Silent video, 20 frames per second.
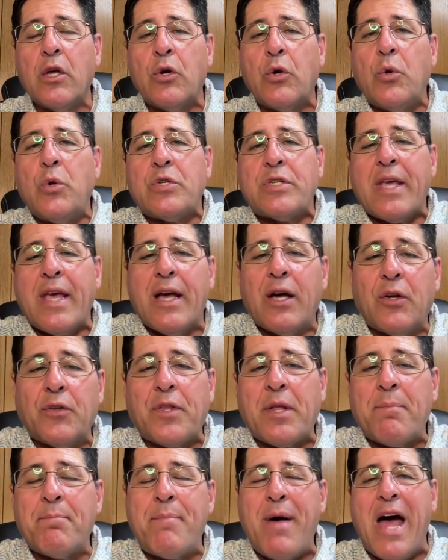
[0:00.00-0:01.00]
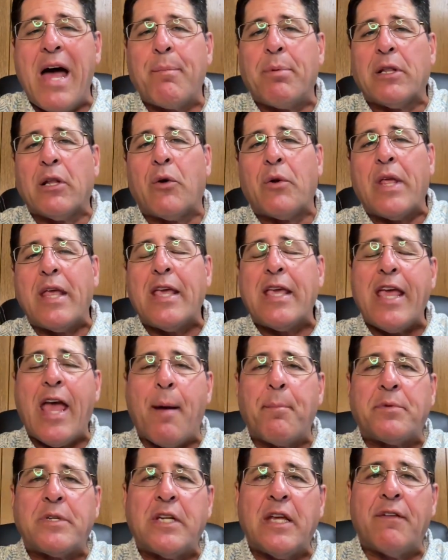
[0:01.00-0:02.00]
who's held in Babylonian
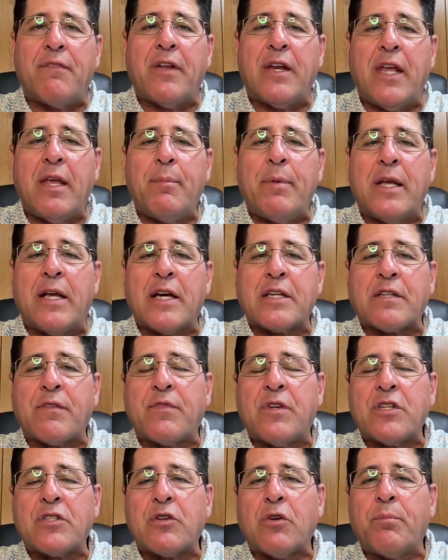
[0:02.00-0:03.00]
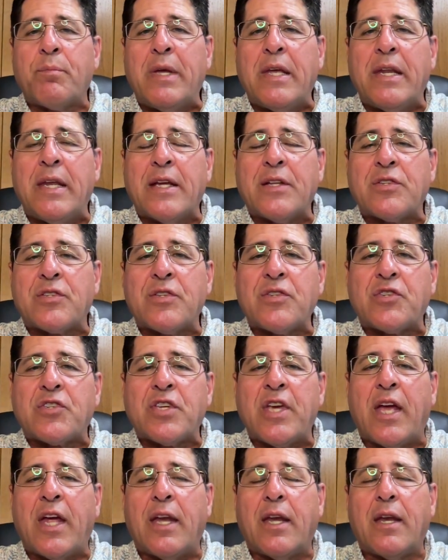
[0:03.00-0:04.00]
captivity because of disobedience and
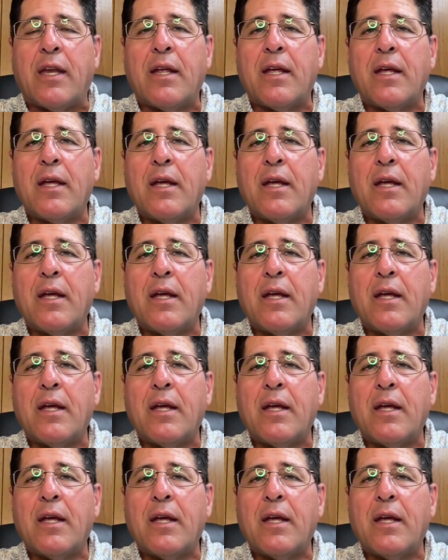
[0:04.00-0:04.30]
sin,